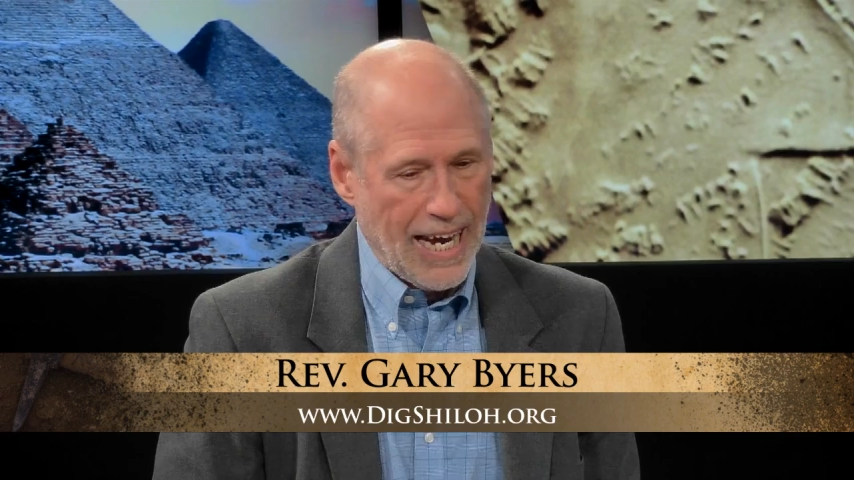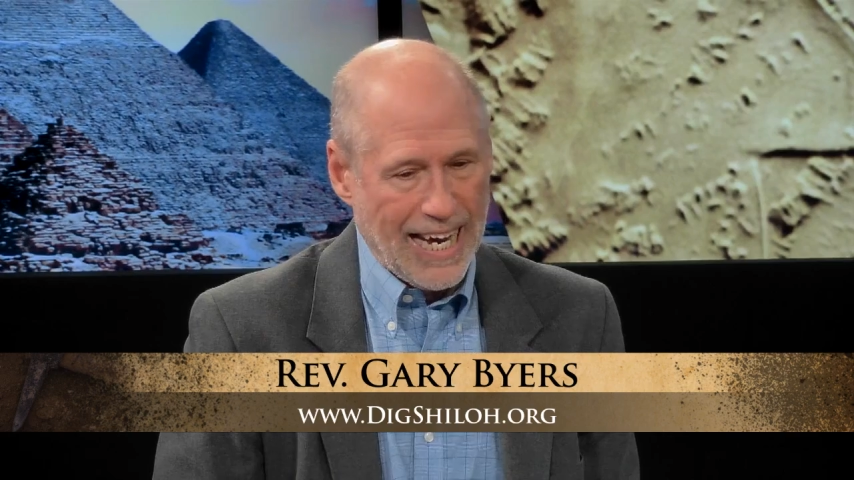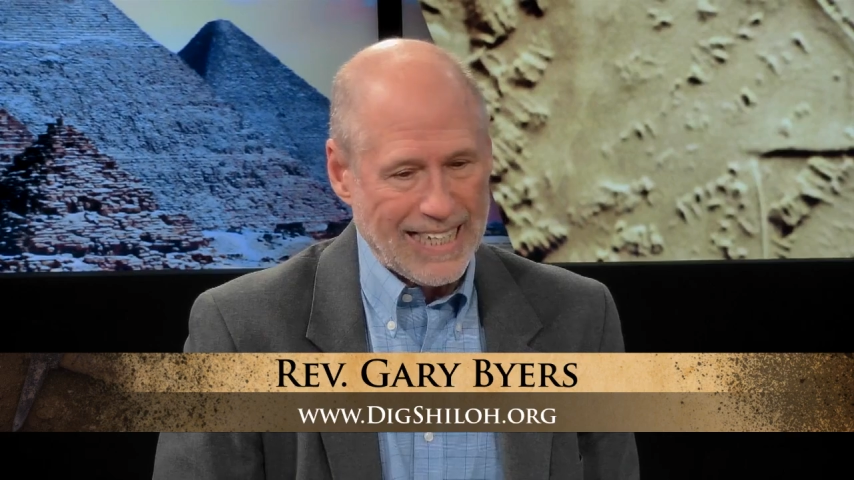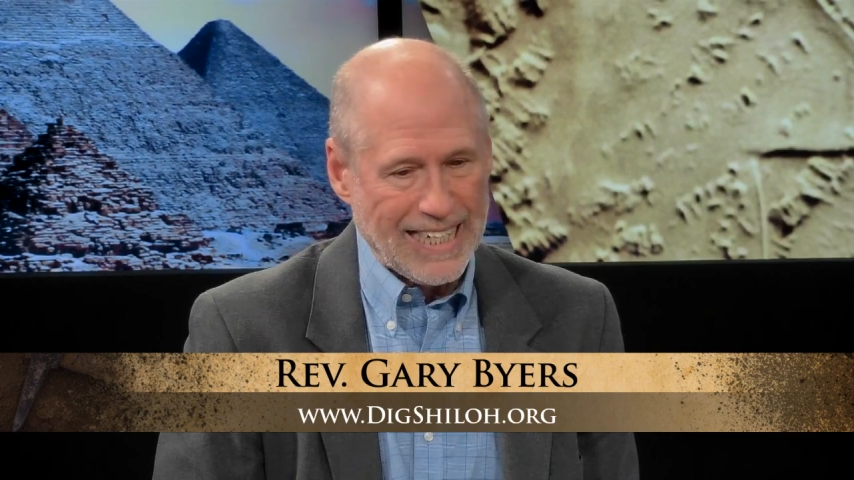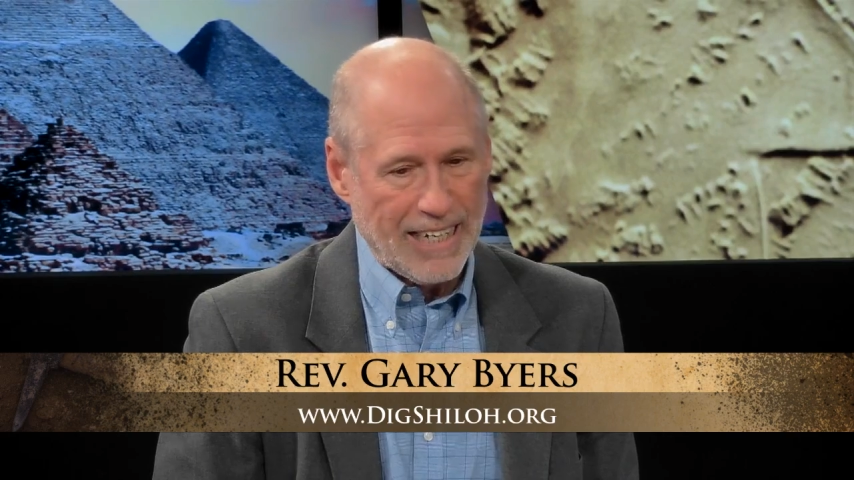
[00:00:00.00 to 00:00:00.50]

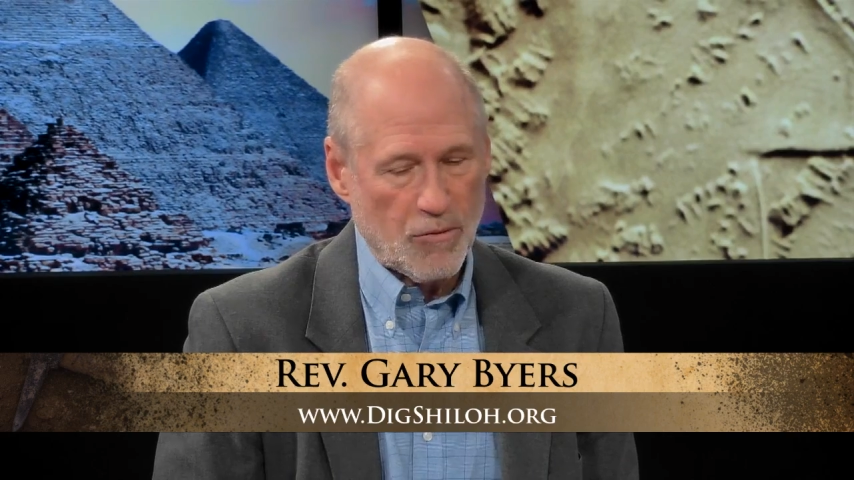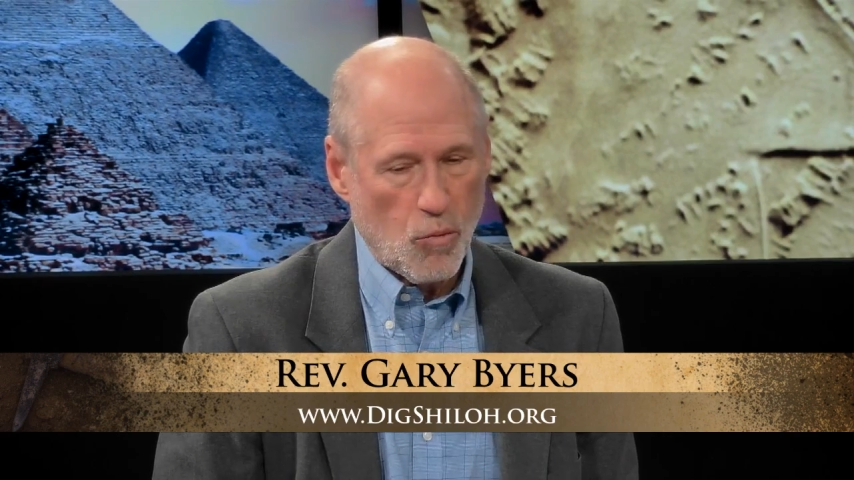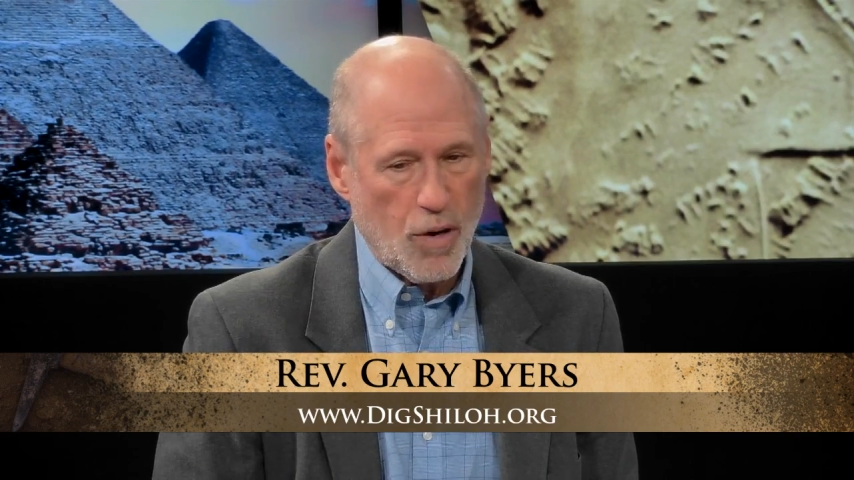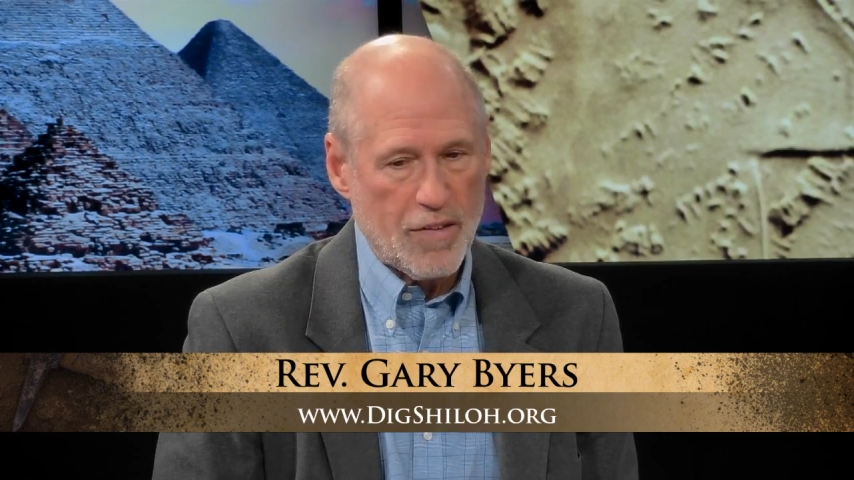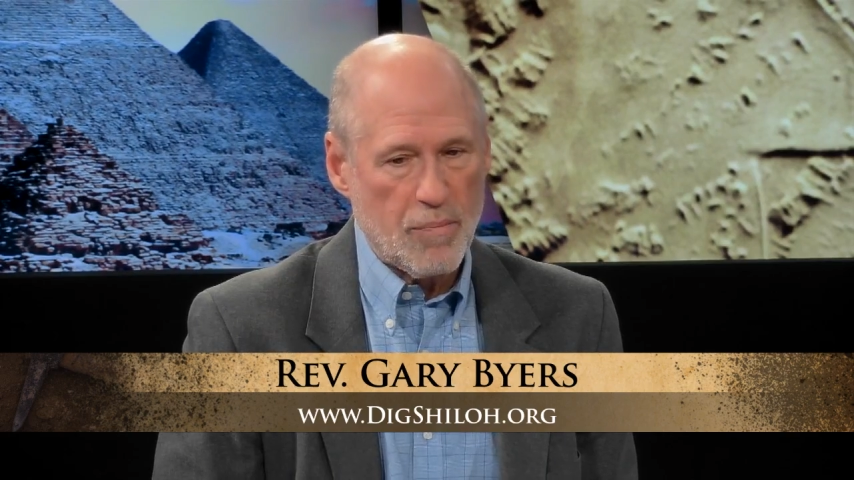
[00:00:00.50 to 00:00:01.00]
And uh,
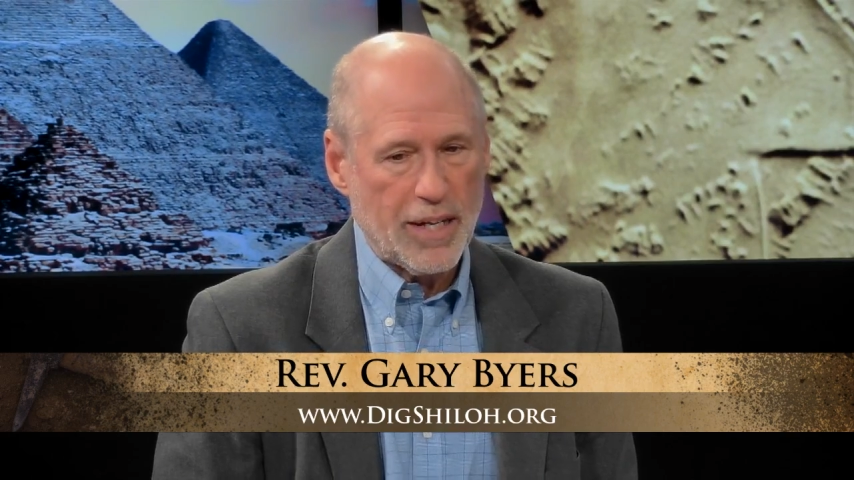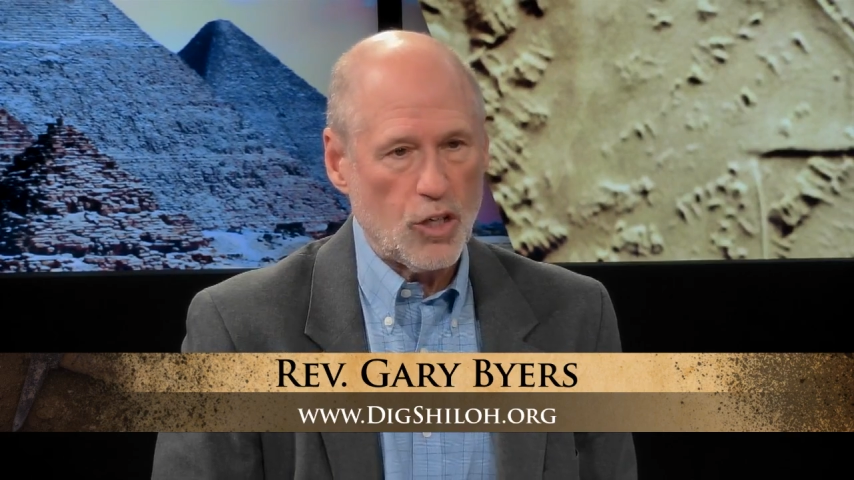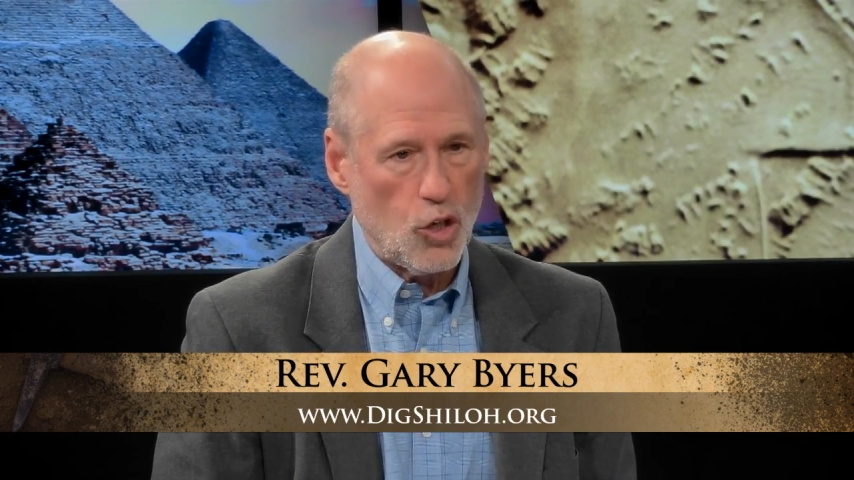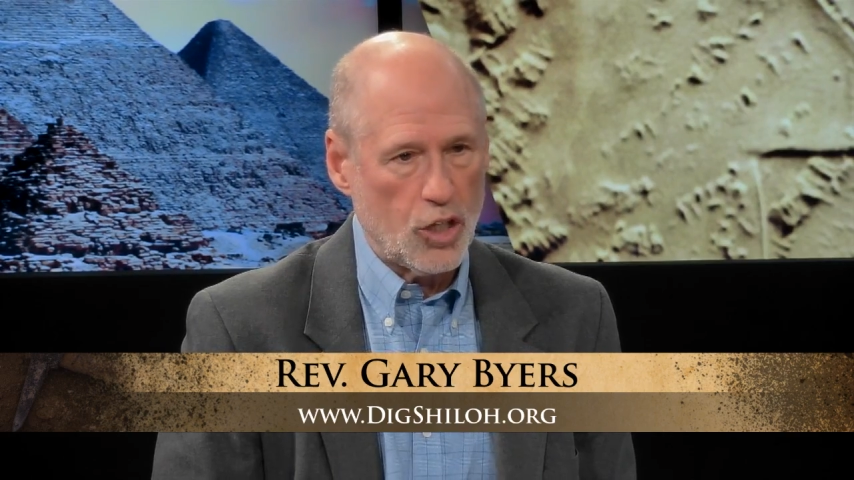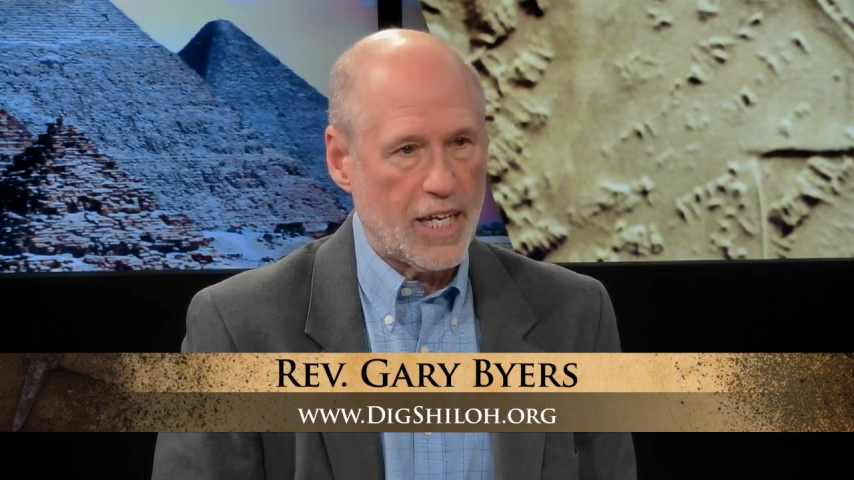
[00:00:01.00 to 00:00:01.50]
hmm. we've
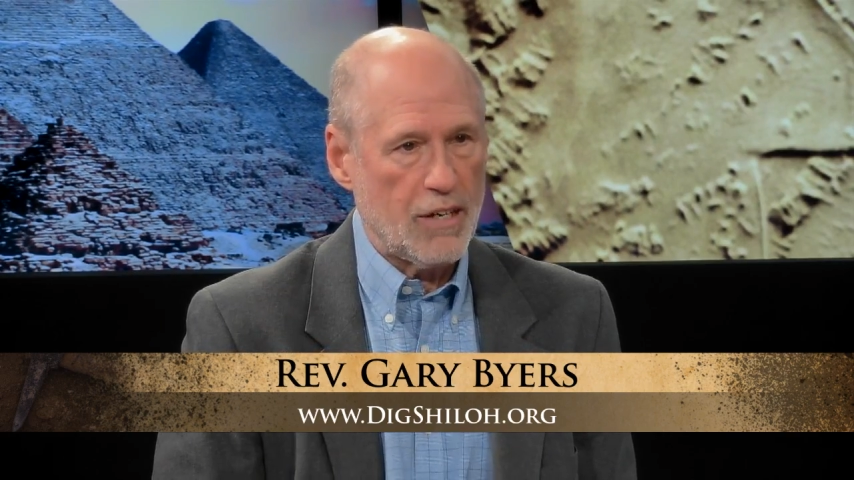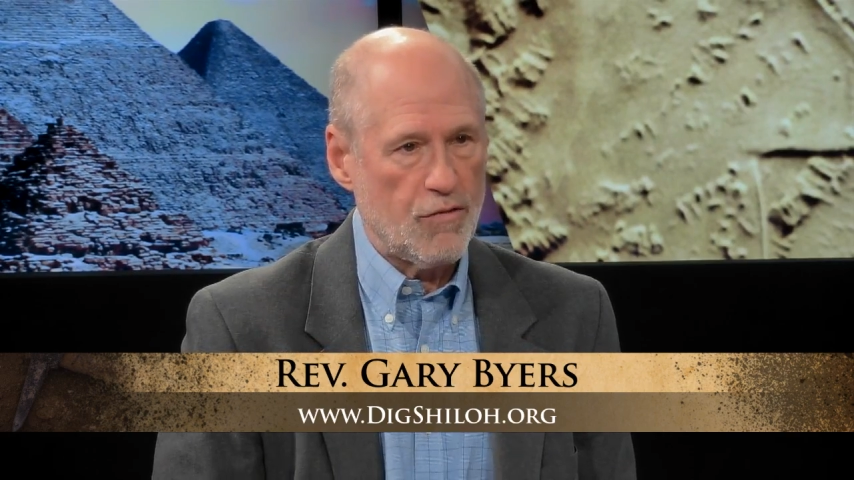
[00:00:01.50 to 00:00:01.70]
been looking